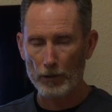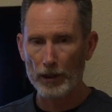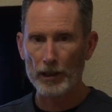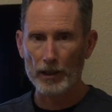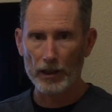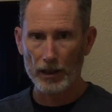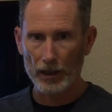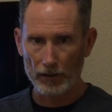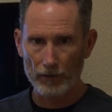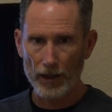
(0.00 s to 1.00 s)
rid
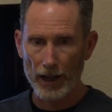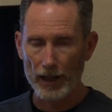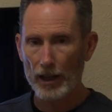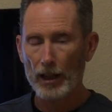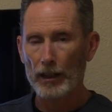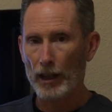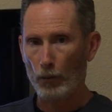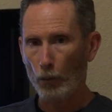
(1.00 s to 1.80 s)
of that. Now,